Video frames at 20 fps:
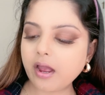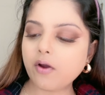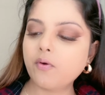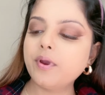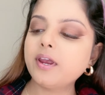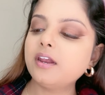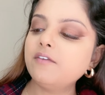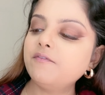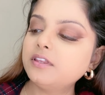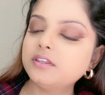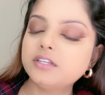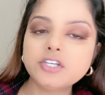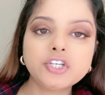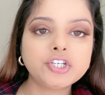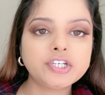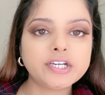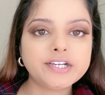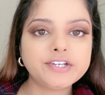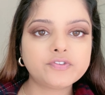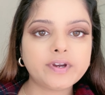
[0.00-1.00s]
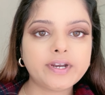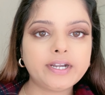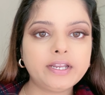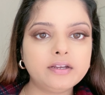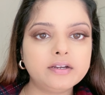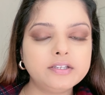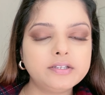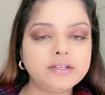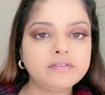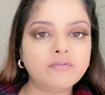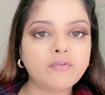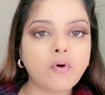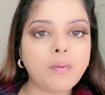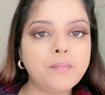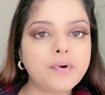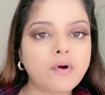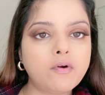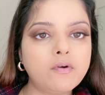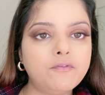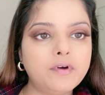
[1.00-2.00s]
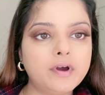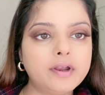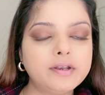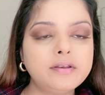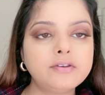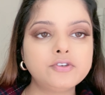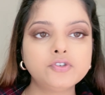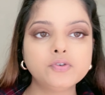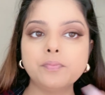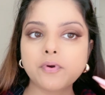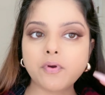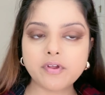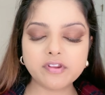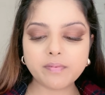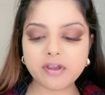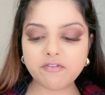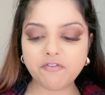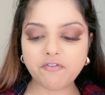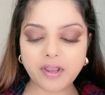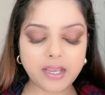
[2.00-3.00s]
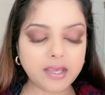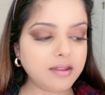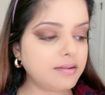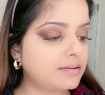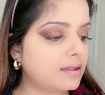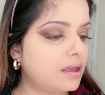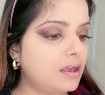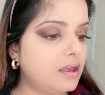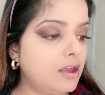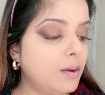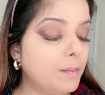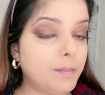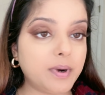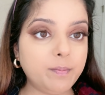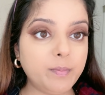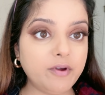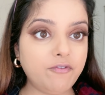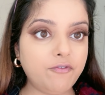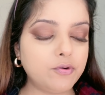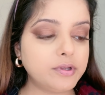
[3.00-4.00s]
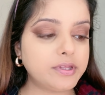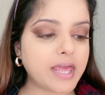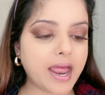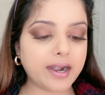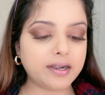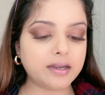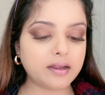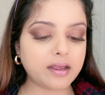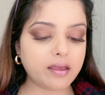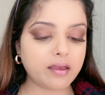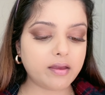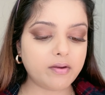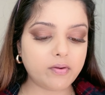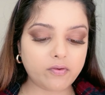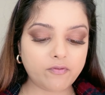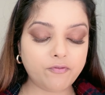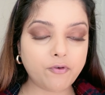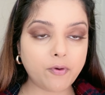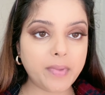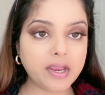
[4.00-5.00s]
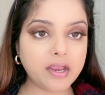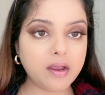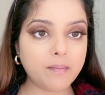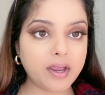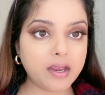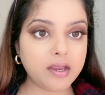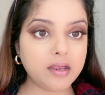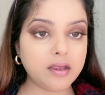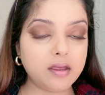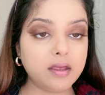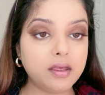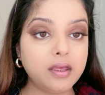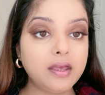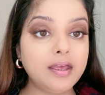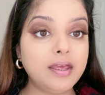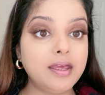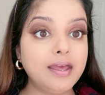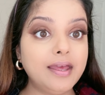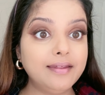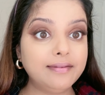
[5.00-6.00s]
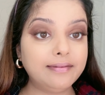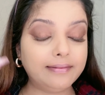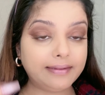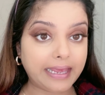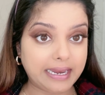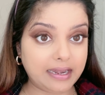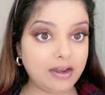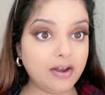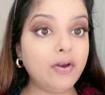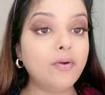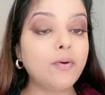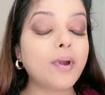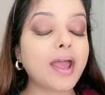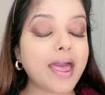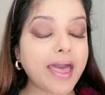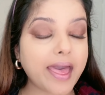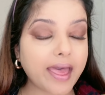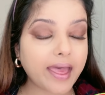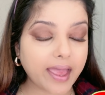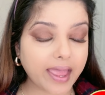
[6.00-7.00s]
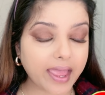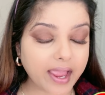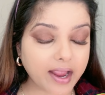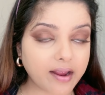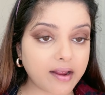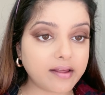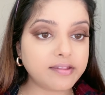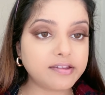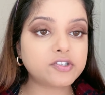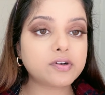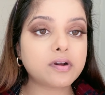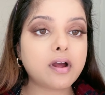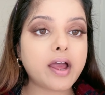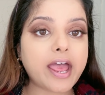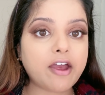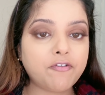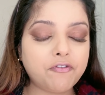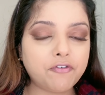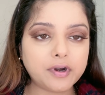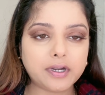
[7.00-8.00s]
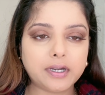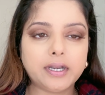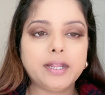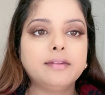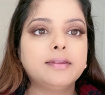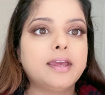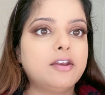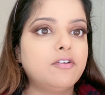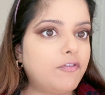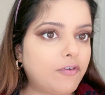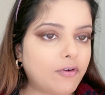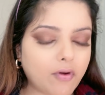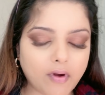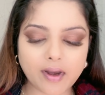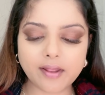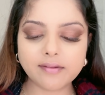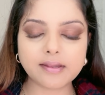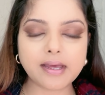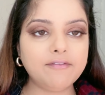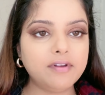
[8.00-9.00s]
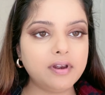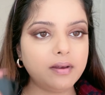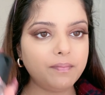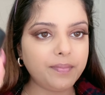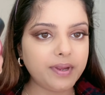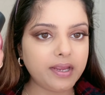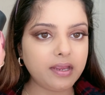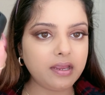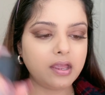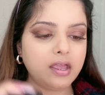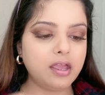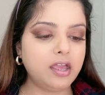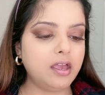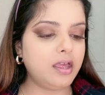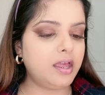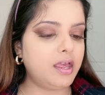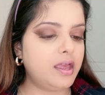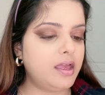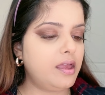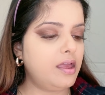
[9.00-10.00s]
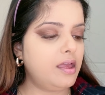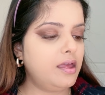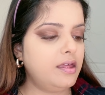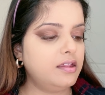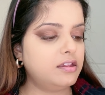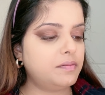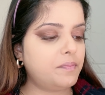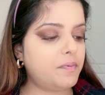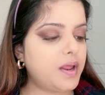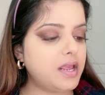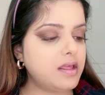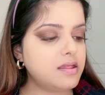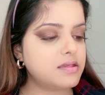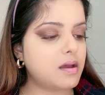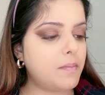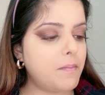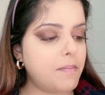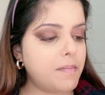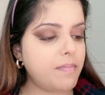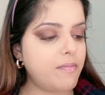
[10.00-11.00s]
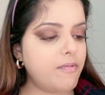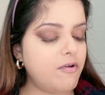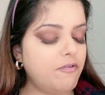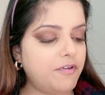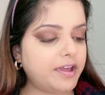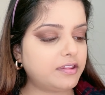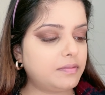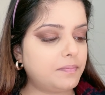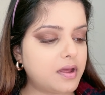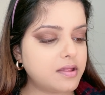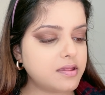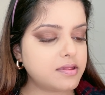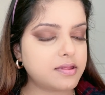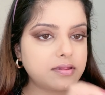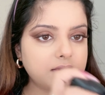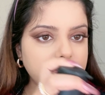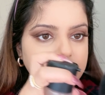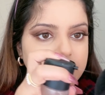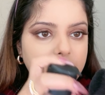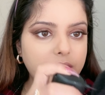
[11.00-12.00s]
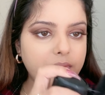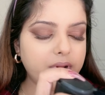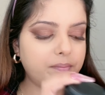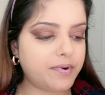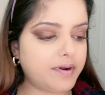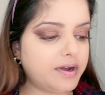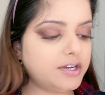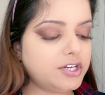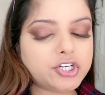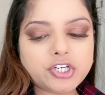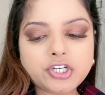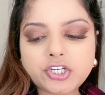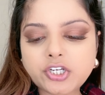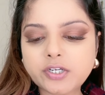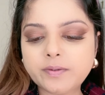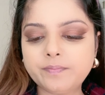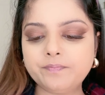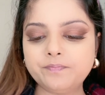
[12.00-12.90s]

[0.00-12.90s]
going in with this shade right here, this warm brown one, to bronze my face. But before that, for making my skin look extra effortless and flawless, I will be spraying some Fix Plus on my brush